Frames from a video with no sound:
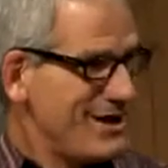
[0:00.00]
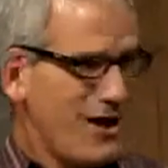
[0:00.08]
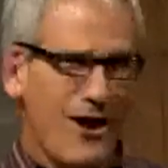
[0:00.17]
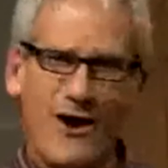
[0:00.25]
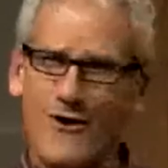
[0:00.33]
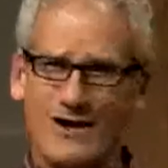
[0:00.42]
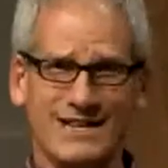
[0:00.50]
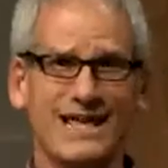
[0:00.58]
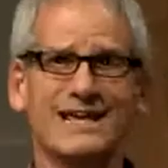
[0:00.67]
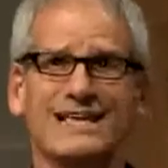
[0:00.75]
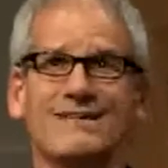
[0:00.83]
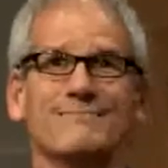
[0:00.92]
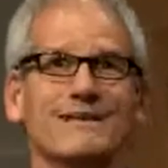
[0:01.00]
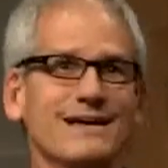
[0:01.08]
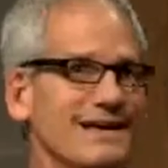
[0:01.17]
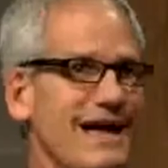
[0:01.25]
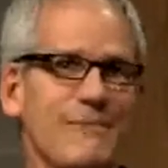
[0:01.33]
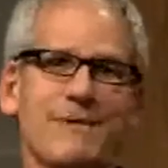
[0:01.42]
Oh, and like I'm, um,
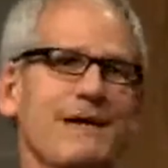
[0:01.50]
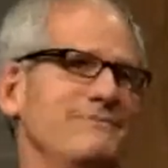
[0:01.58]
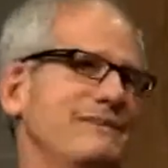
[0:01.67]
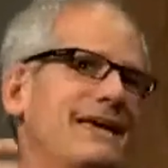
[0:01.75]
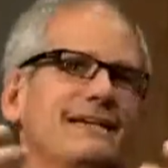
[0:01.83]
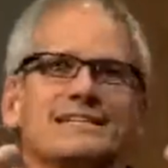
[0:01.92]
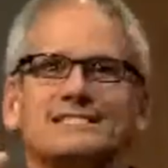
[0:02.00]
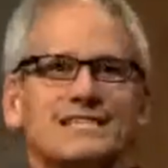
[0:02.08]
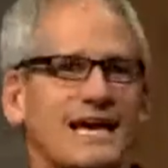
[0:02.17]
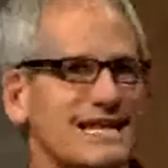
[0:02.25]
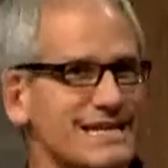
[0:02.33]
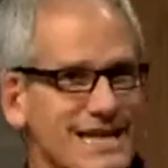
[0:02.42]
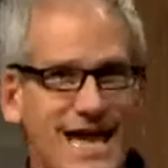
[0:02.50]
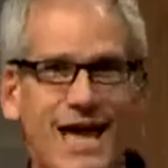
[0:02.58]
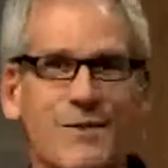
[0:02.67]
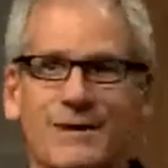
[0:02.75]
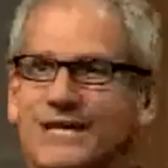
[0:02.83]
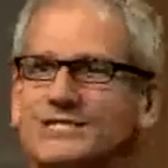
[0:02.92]
I mean, I'm getting excited
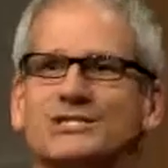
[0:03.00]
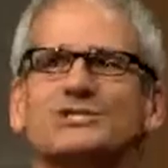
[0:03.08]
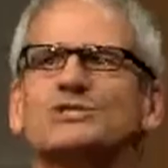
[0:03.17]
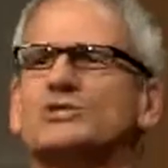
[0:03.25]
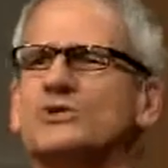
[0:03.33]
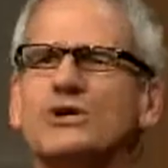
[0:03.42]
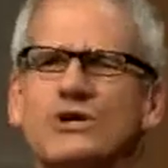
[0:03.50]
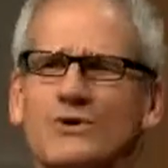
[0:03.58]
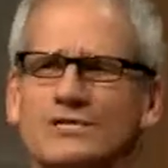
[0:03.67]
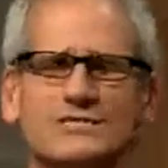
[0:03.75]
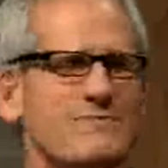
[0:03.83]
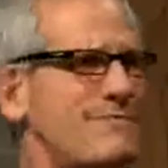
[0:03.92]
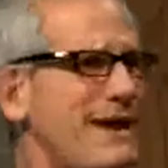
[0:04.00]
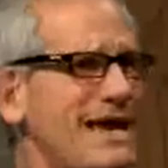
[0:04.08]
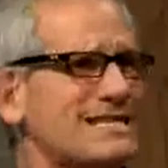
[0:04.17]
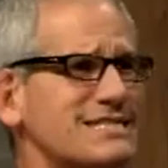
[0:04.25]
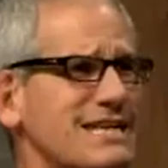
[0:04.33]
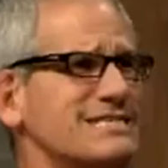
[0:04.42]
now because it's true. It's
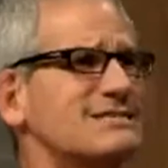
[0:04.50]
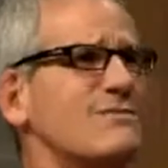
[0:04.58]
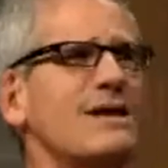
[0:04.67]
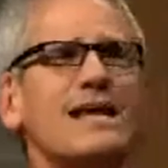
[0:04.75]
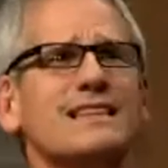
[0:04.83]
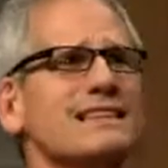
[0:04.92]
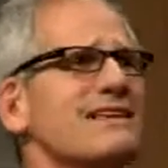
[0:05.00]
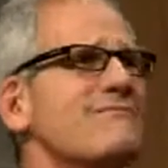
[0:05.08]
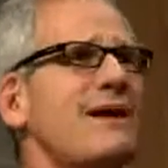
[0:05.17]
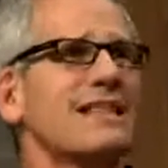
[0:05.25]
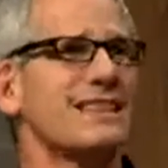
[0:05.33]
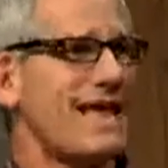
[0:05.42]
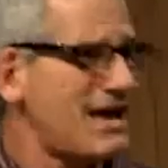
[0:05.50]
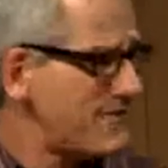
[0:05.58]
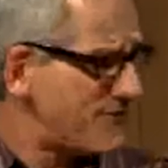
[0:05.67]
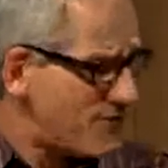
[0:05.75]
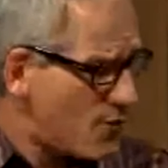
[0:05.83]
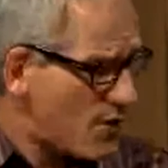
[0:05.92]
amazing. It's what I live my life
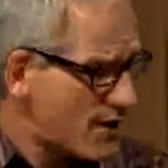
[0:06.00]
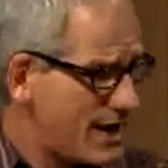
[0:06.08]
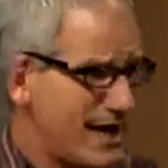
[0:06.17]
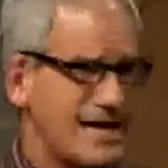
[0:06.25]
for.